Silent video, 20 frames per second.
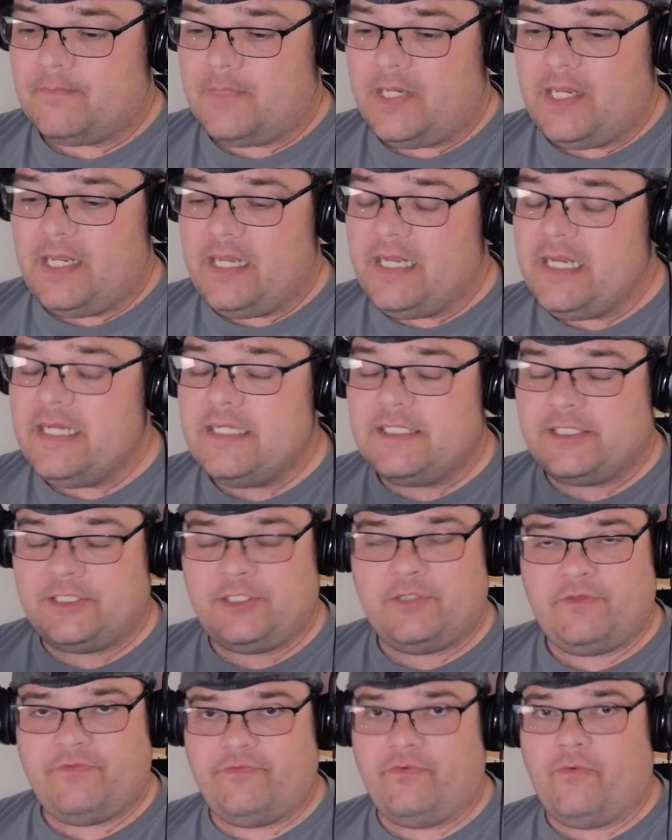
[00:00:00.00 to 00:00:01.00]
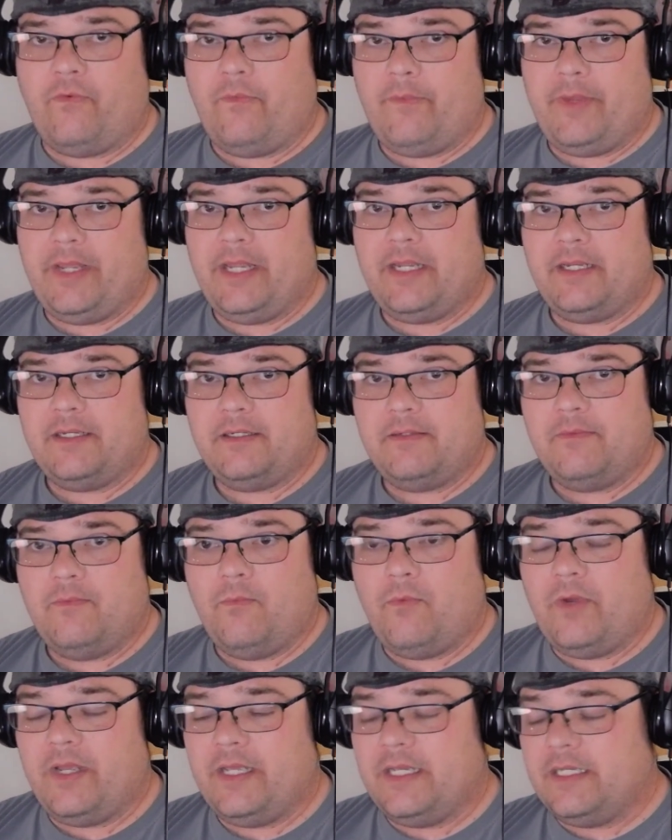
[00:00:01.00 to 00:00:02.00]
easier for me
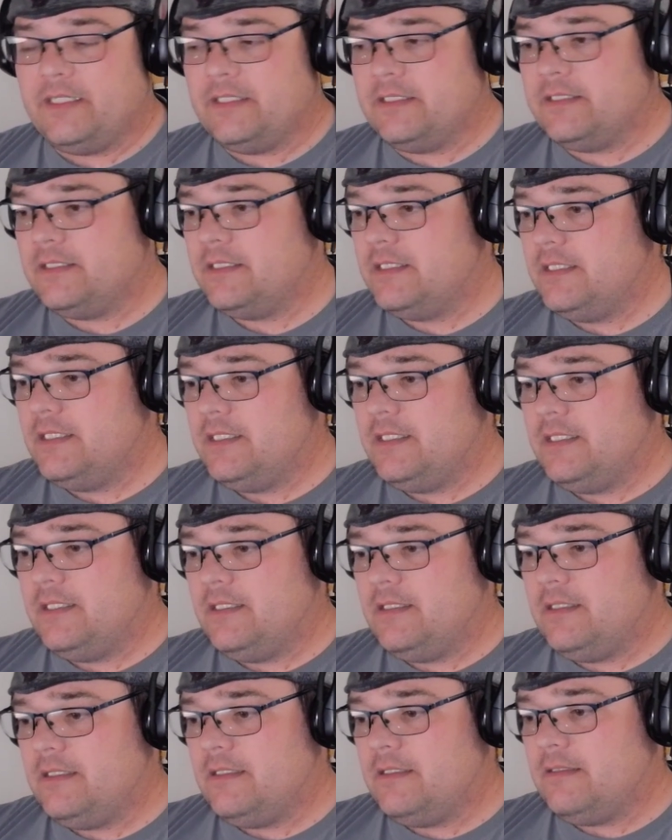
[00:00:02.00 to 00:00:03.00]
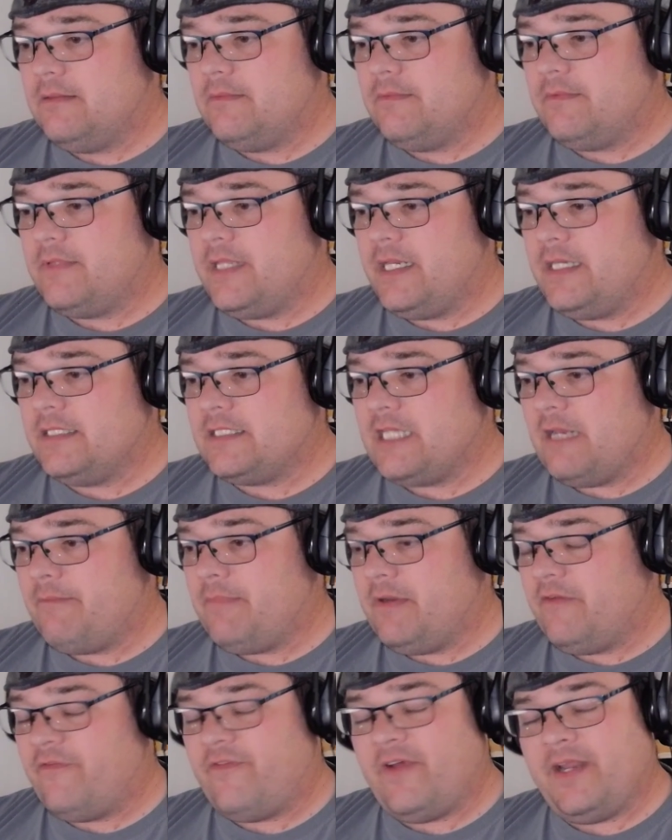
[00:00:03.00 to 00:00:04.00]
when things have
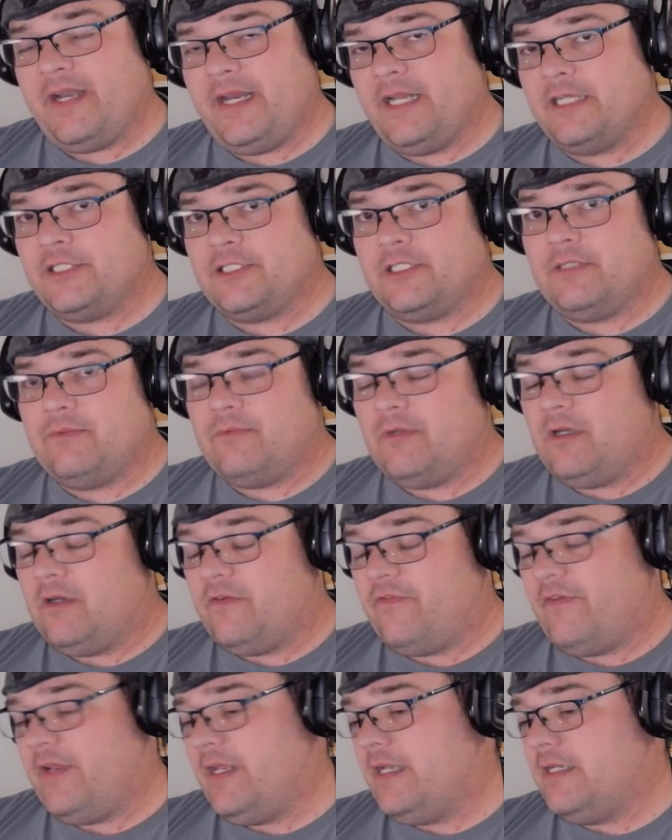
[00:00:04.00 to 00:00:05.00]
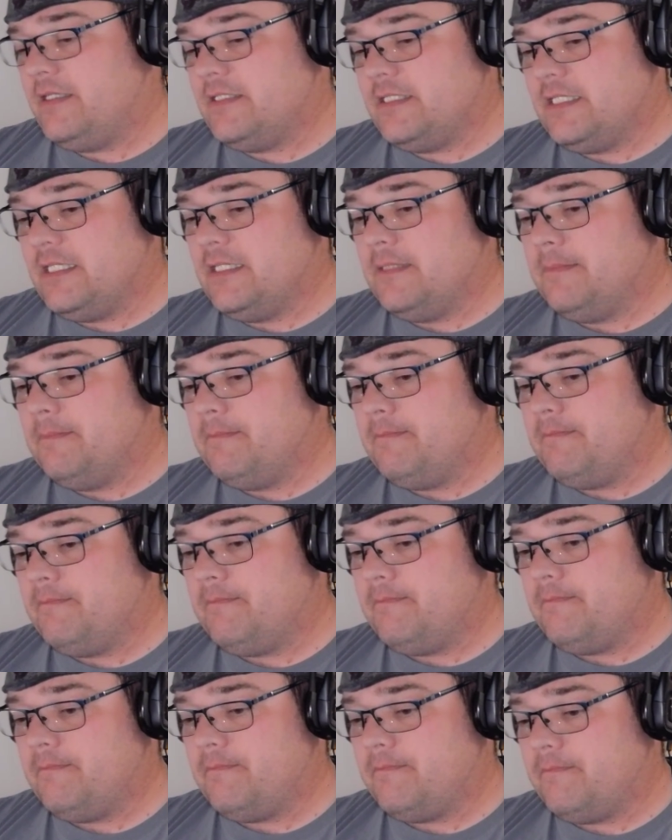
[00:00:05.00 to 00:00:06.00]
been financially rough, and
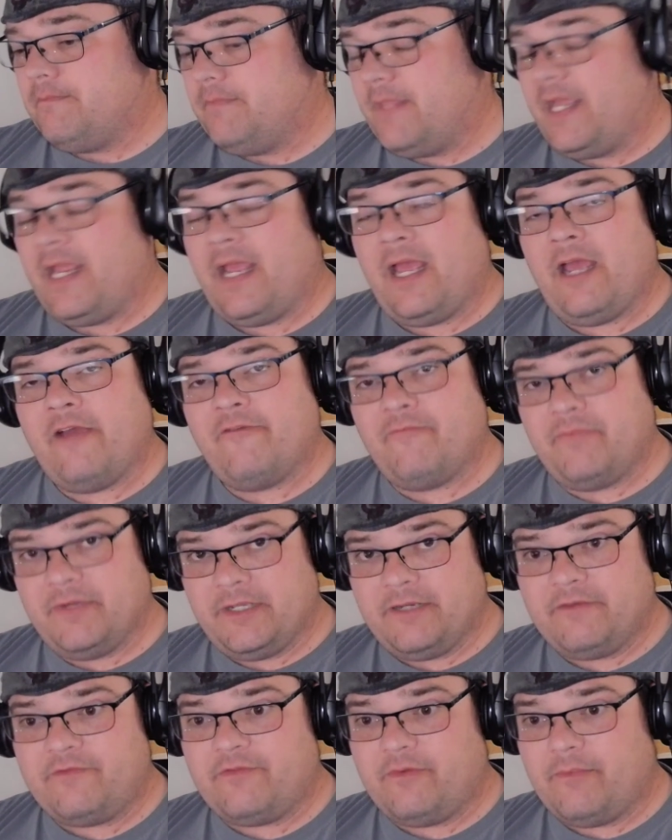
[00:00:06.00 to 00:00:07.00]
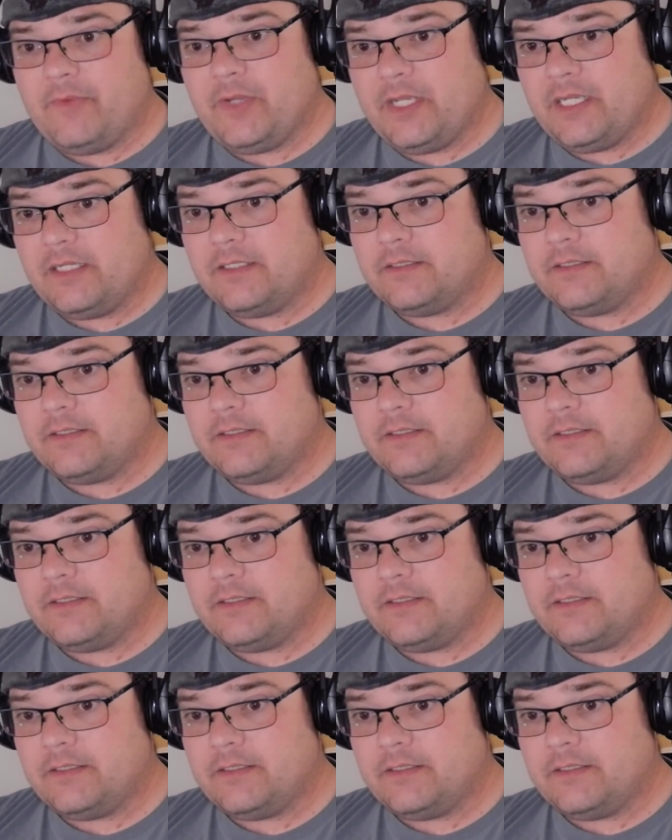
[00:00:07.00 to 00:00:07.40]
they have been for me.